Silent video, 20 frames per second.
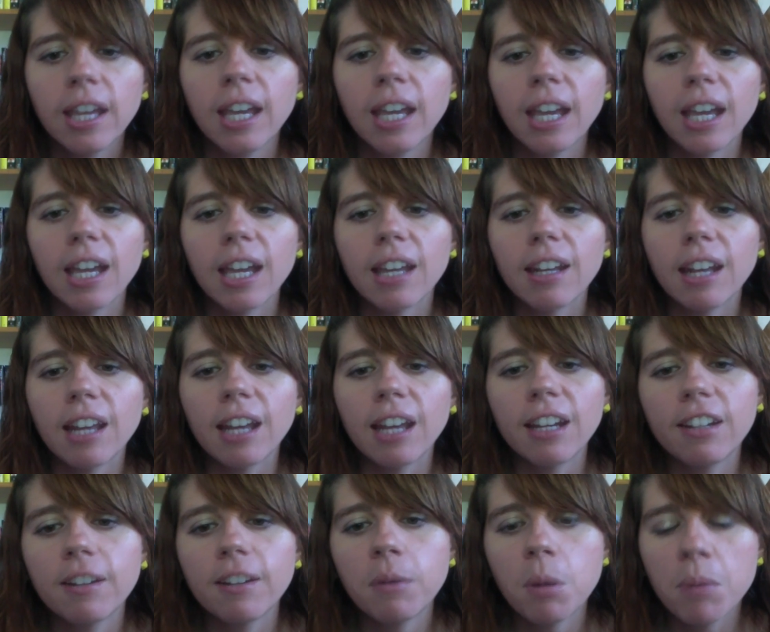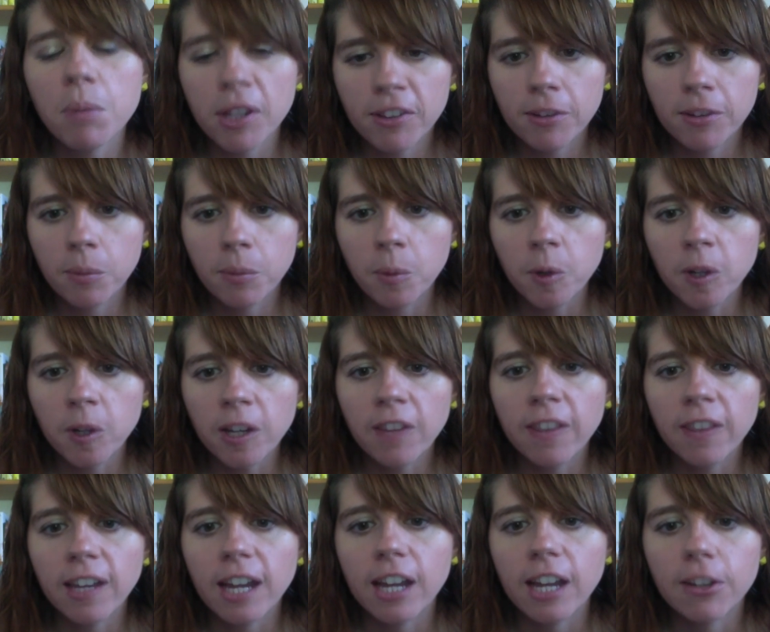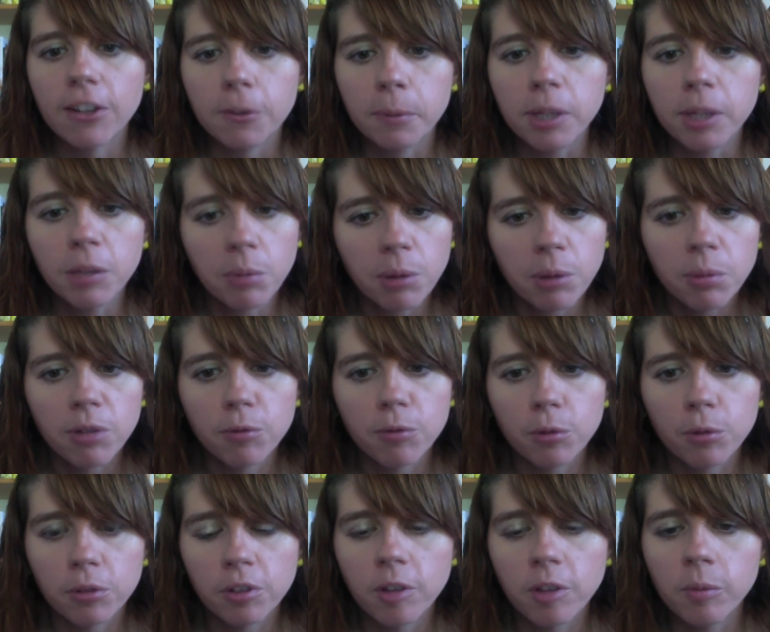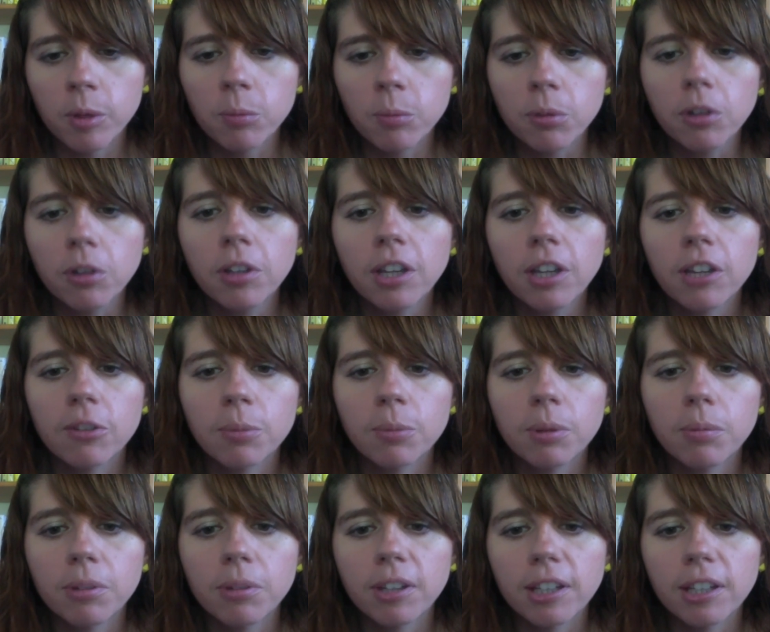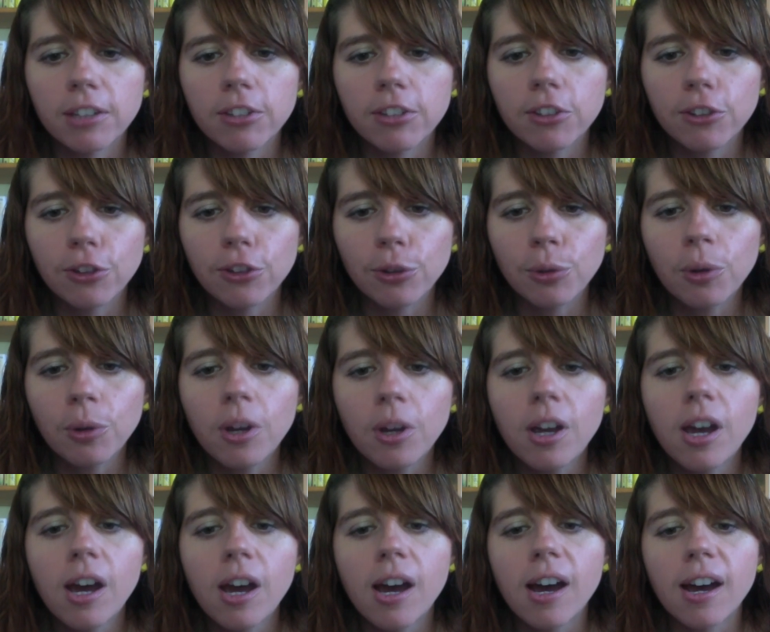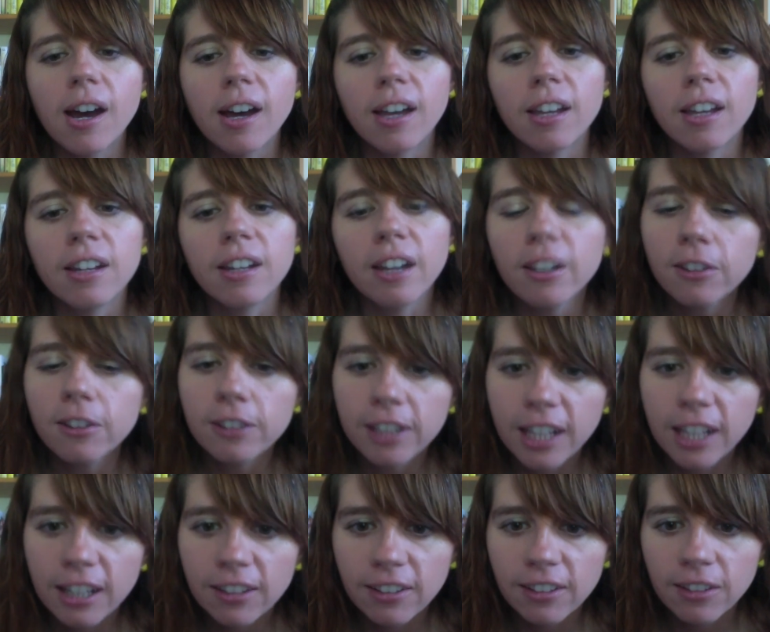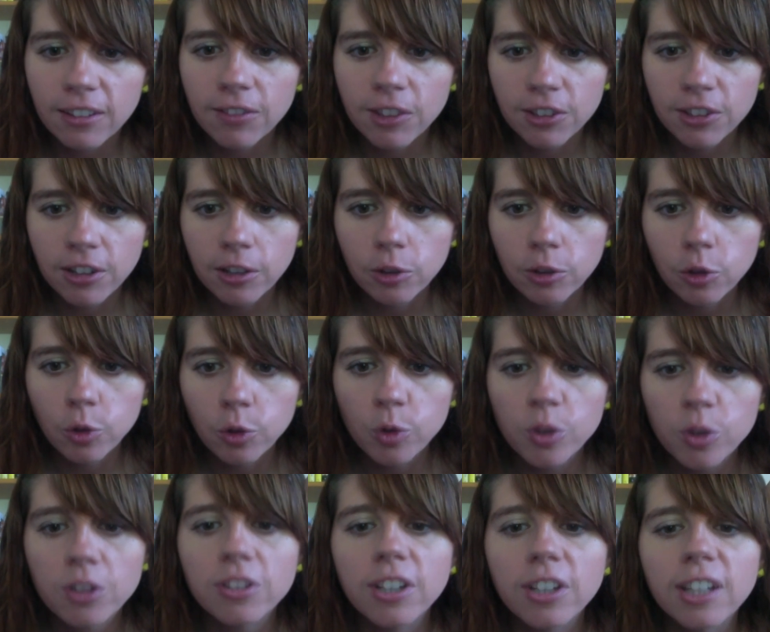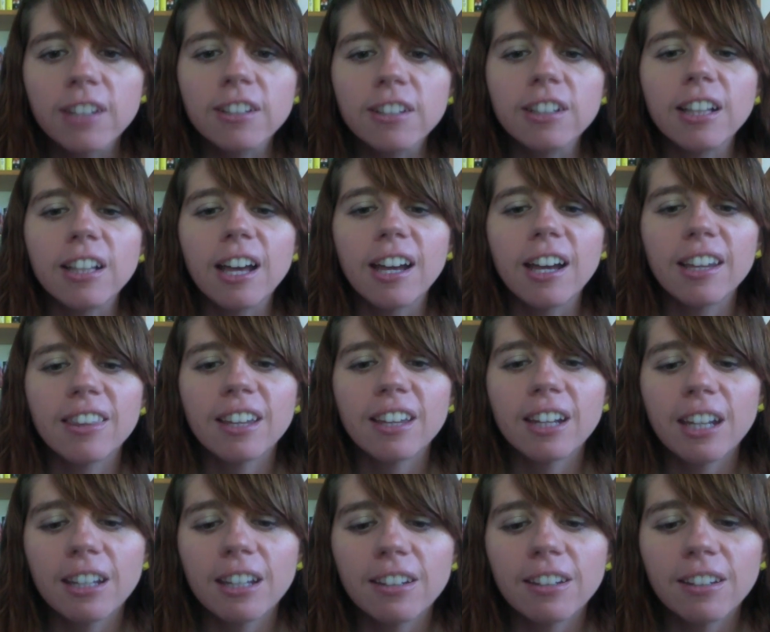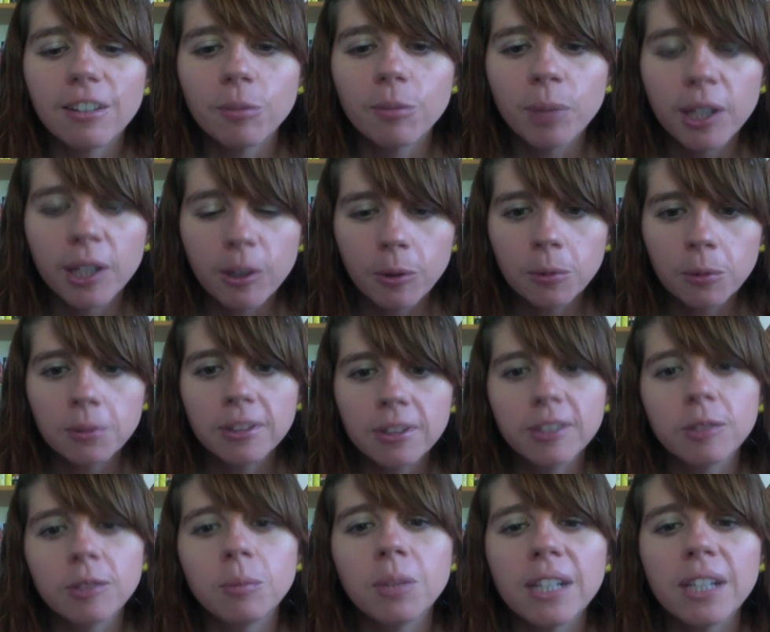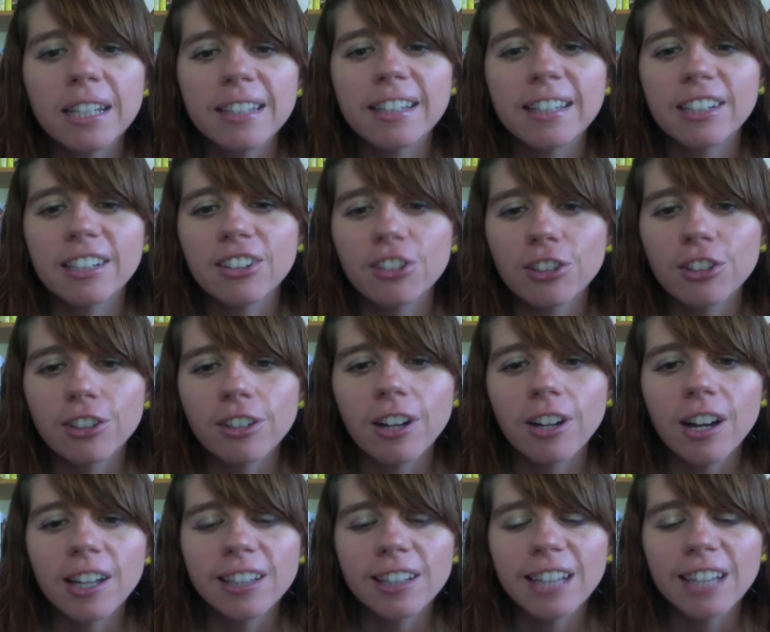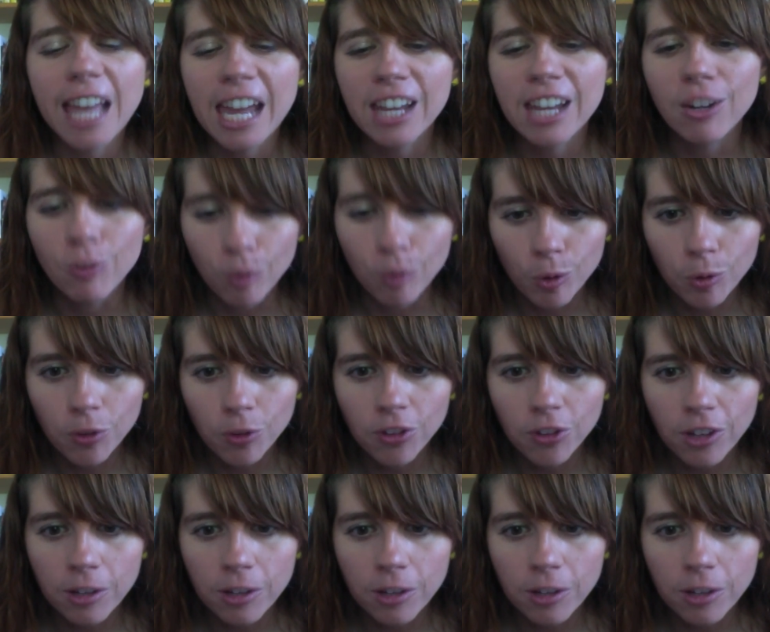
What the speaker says: And anytime I met someone and they asked me about my forthcoming book, as people like to do, I not only had to give the tongue twister title, I then had to give my own little mini lecture on Latin roots and